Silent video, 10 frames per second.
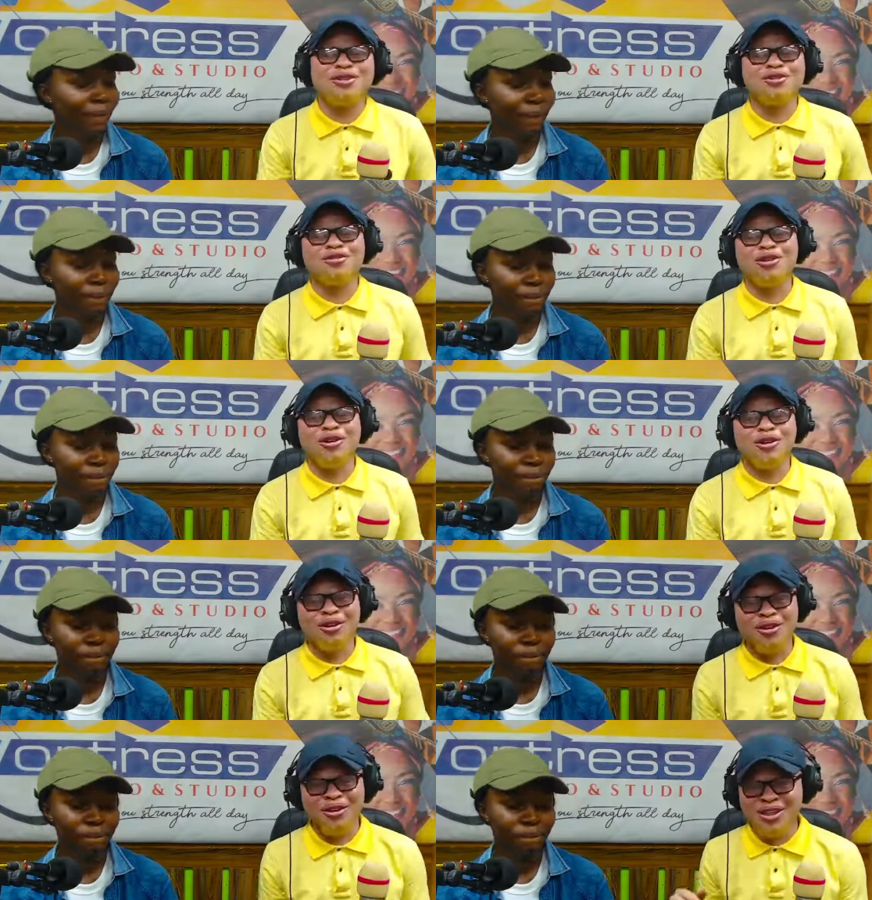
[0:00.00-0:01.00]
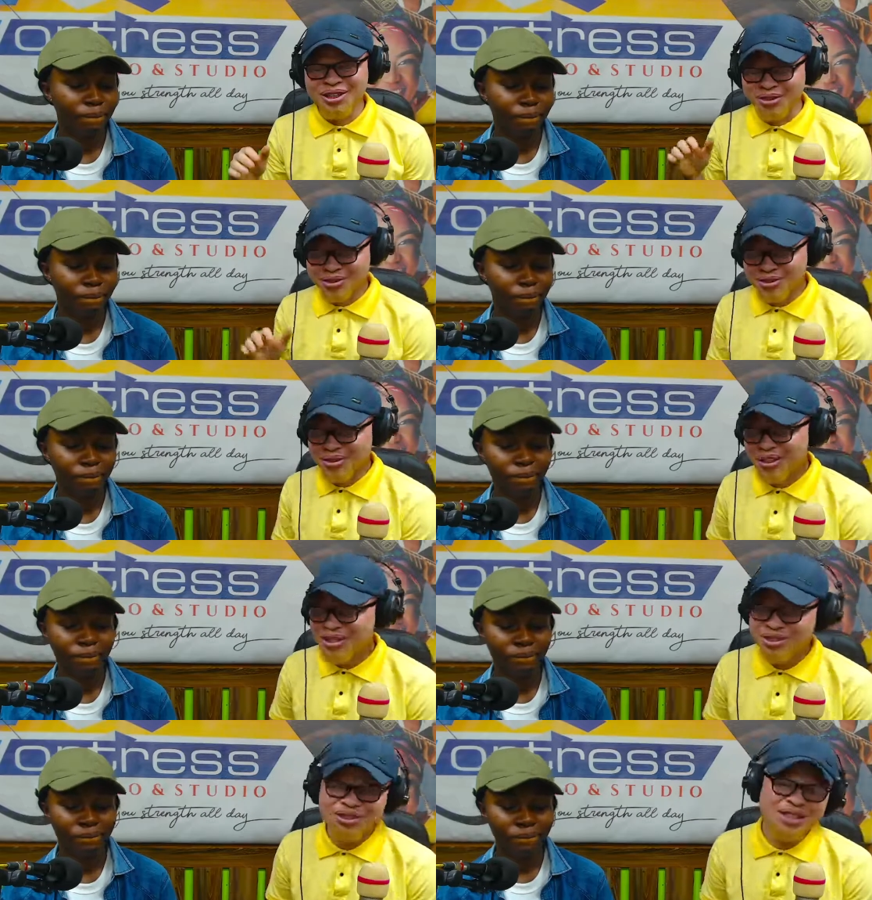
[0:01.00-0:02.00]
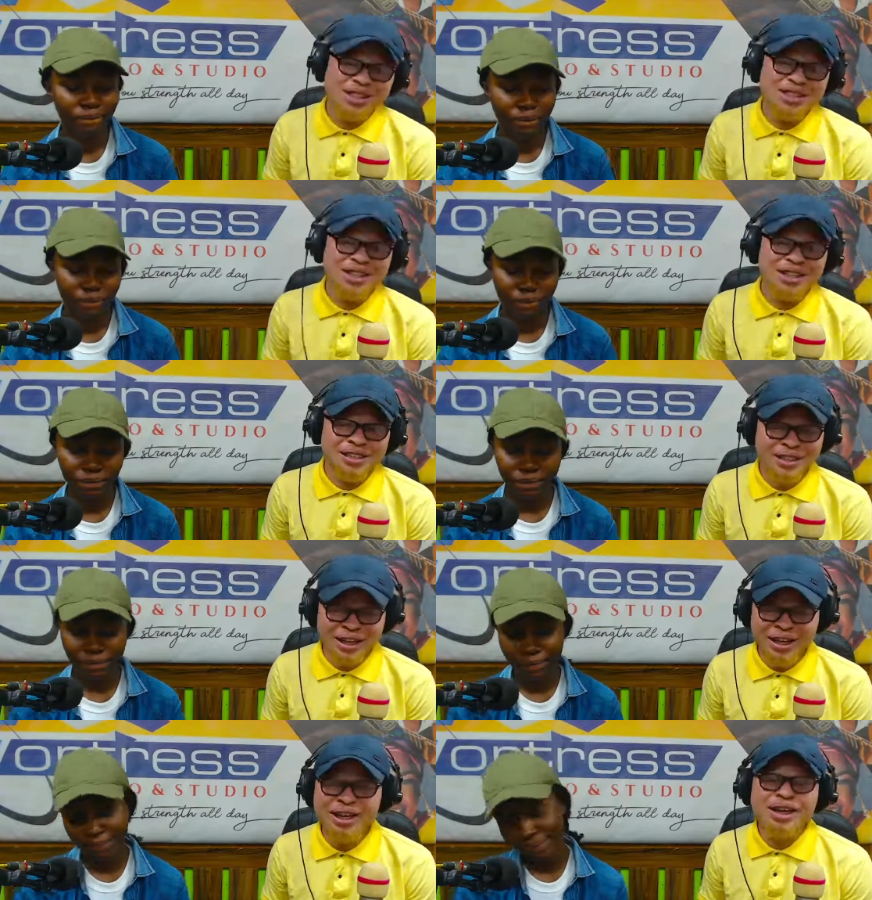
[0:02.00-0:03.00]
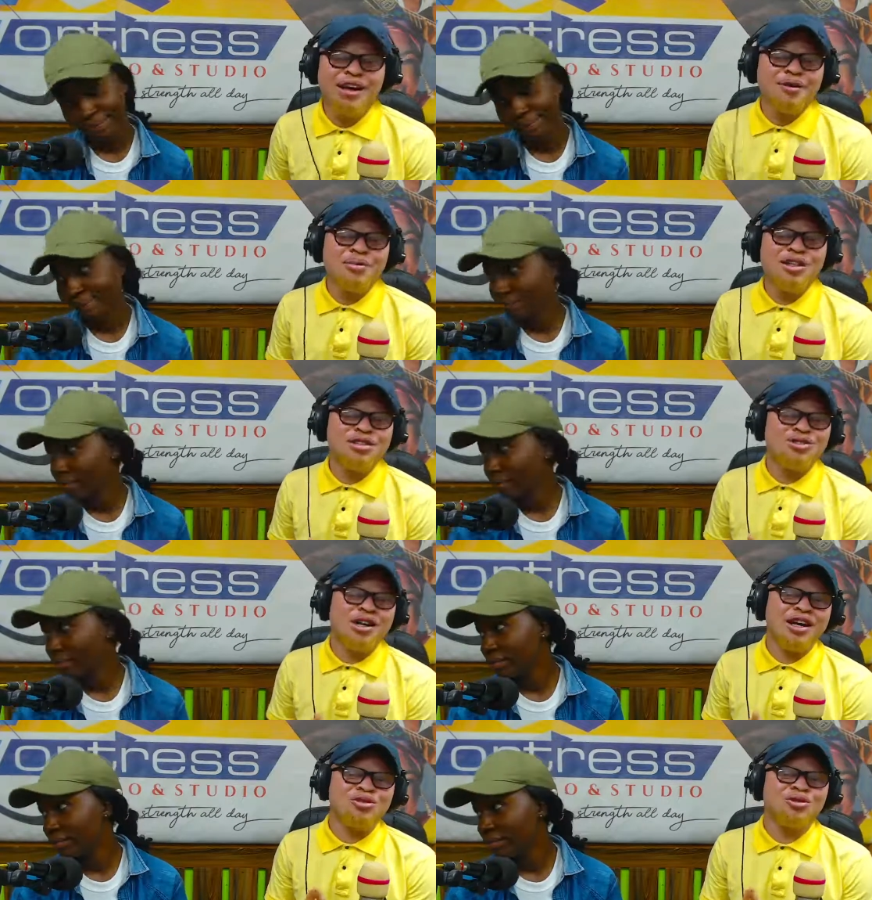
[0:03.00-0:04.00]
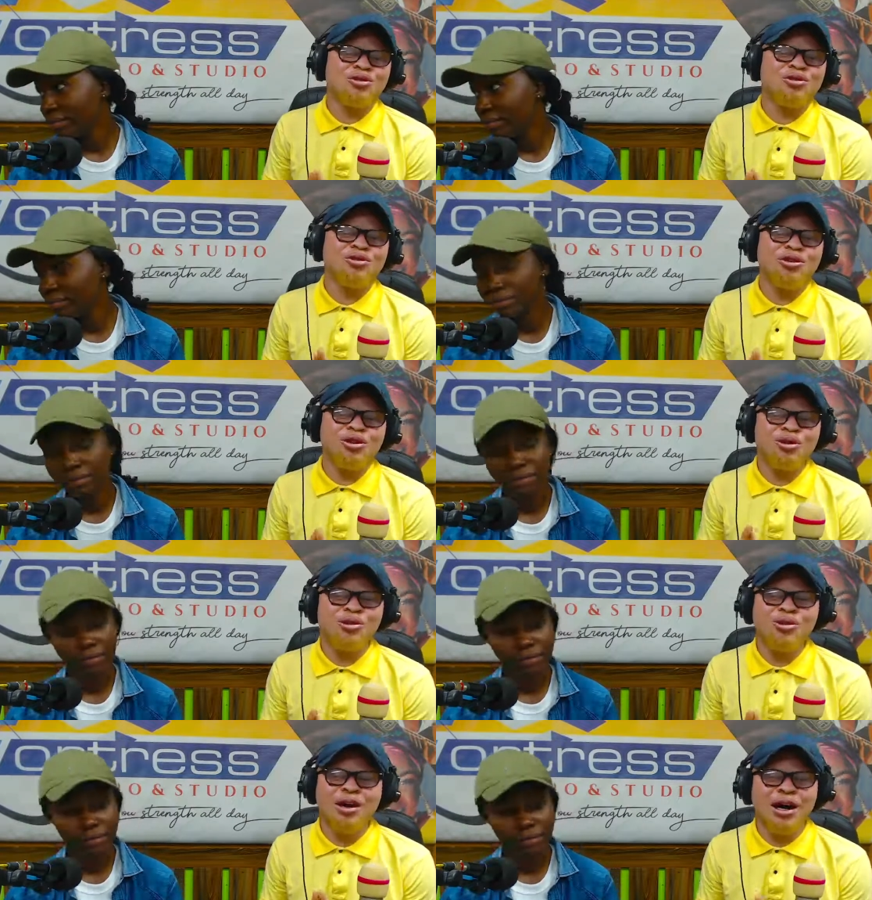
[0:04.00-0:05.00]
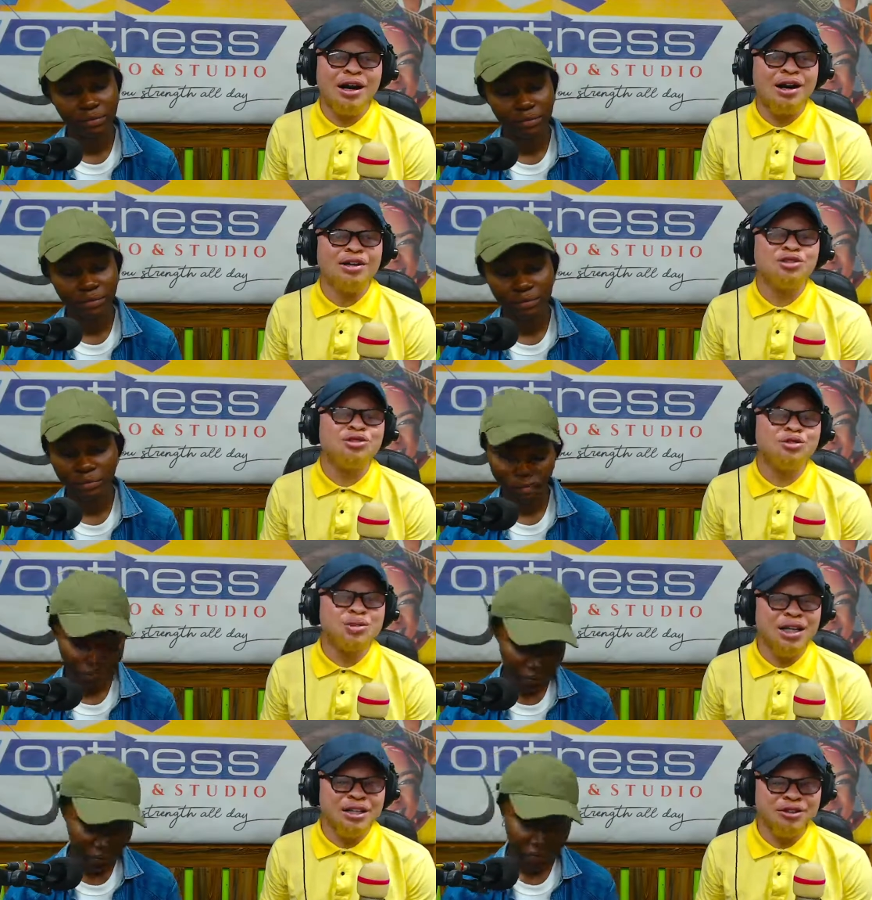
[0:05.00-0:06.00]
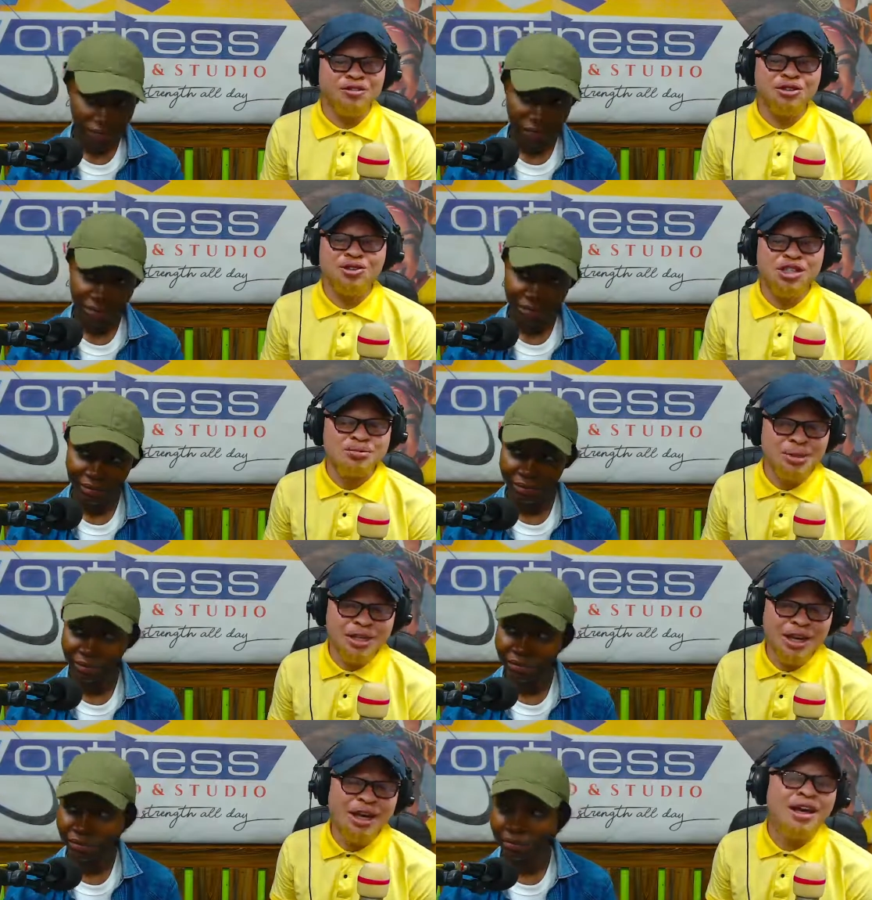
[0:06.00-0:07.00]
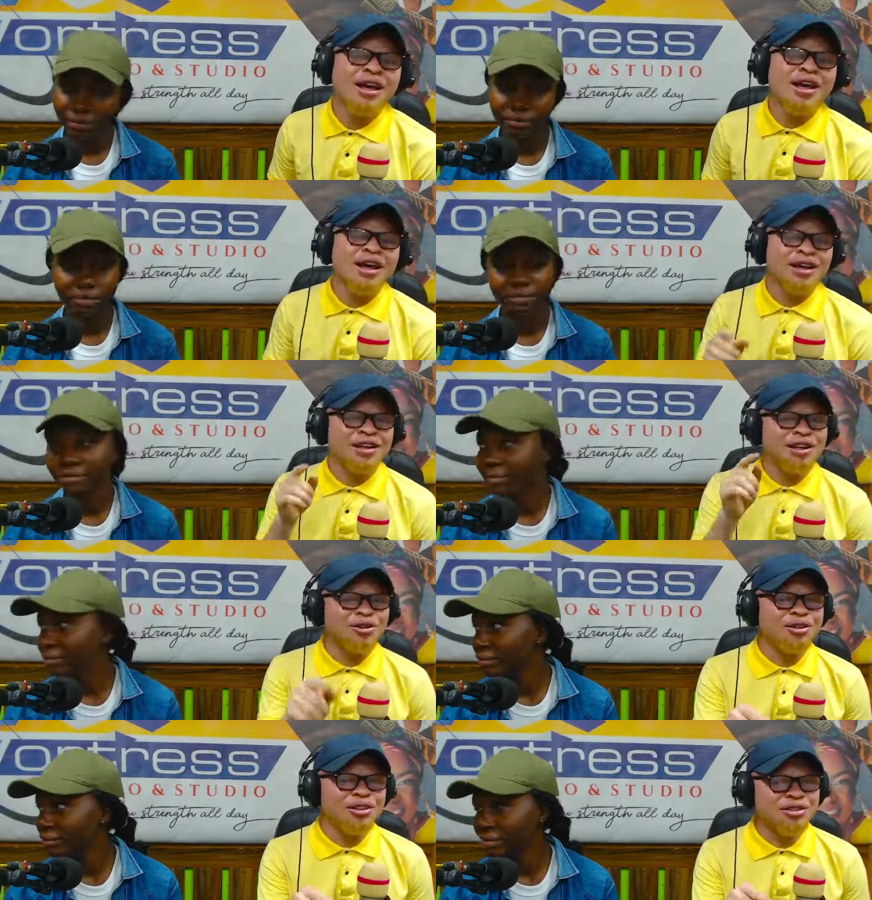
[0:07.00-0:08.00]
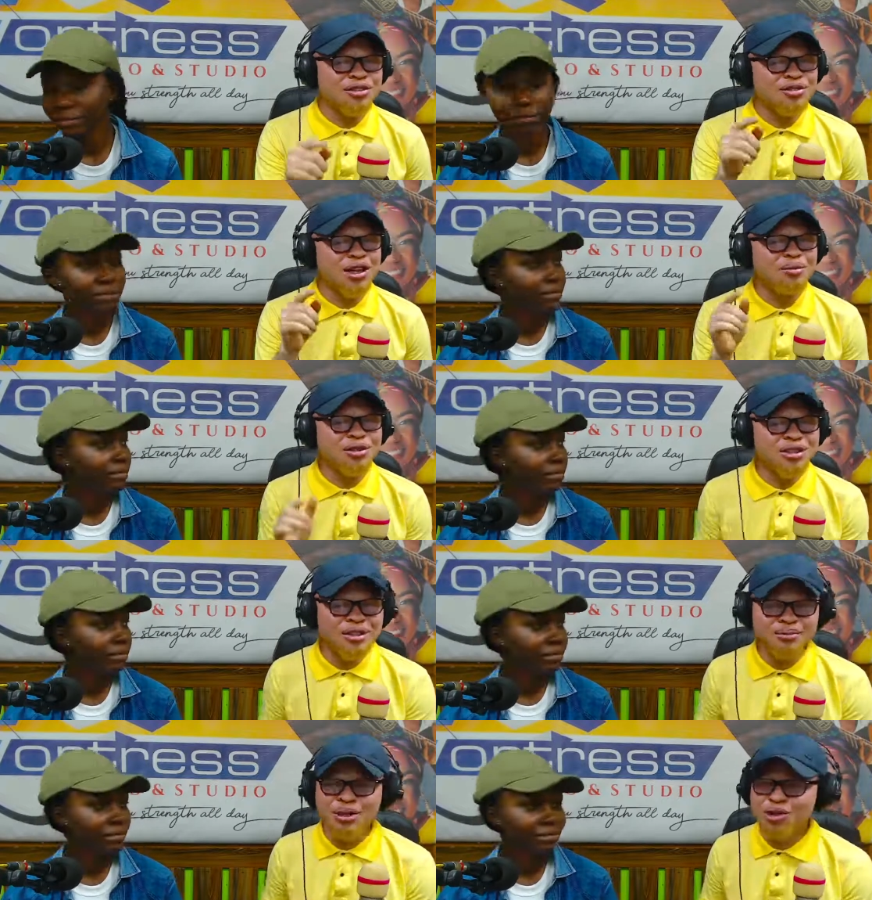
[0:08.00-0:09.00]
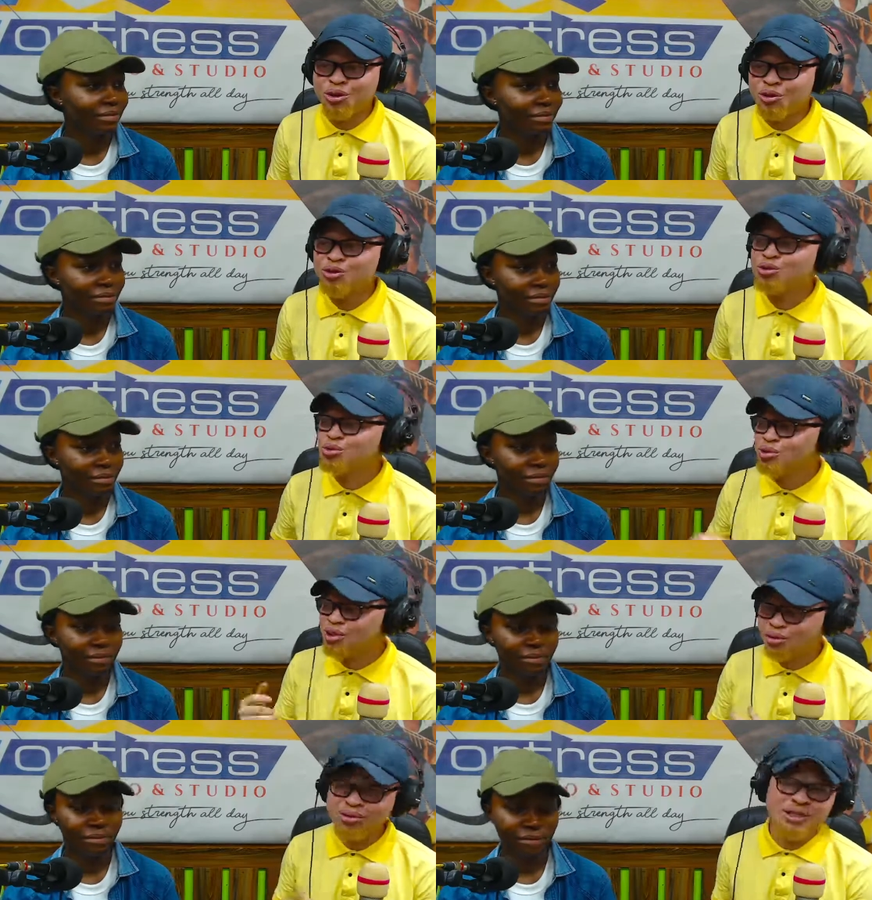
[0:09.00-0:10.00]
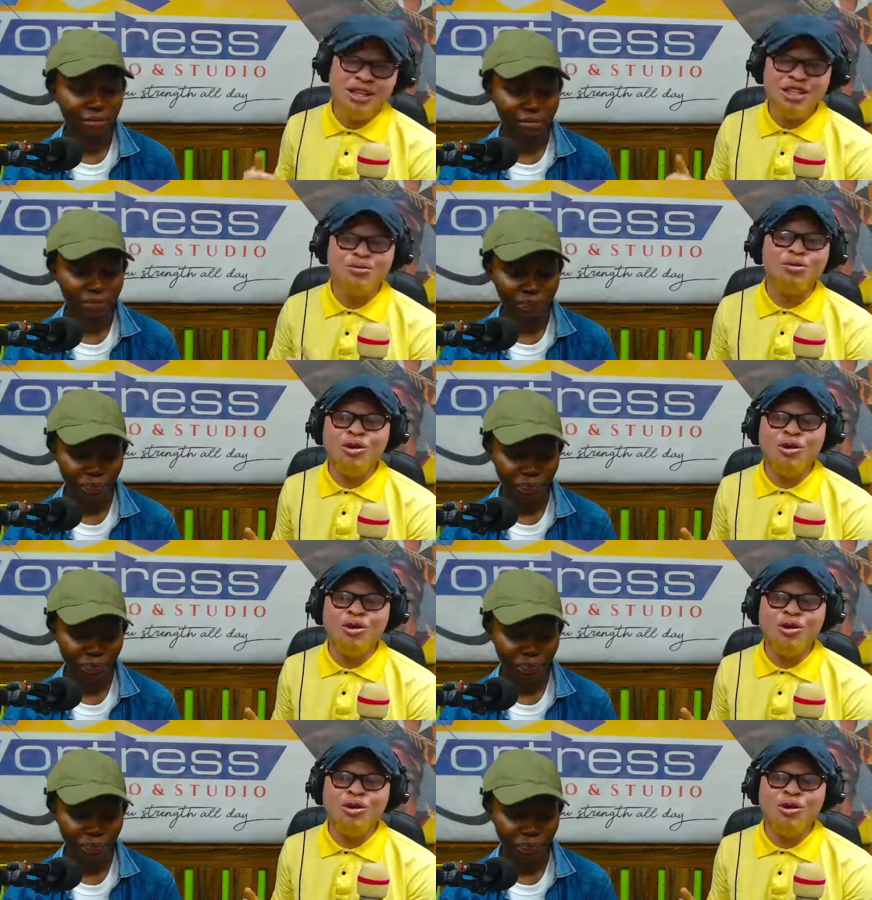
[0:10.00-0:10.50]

Speaker 1: you for you know tuning in, staying there. Please try to follow our YouTube channel Fortress Media and click on the subscribe button below to you know get more